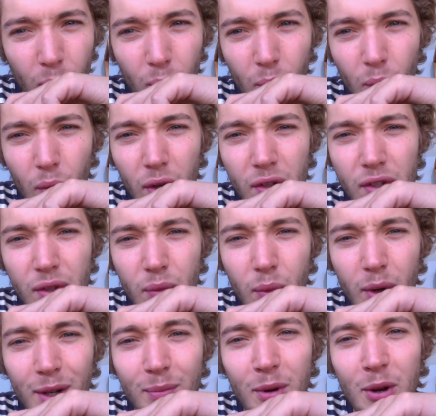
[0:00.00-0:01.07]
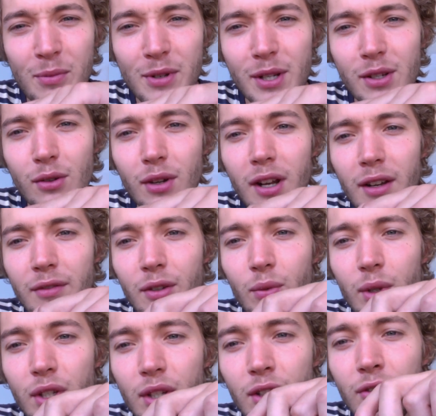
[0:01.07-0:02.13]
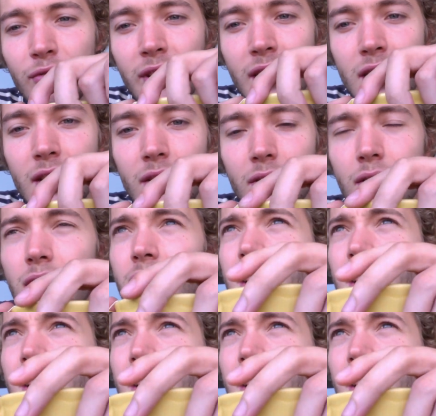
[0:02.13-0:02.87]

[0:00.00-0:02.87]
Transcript: What's the one moment in your life you wish you could redo?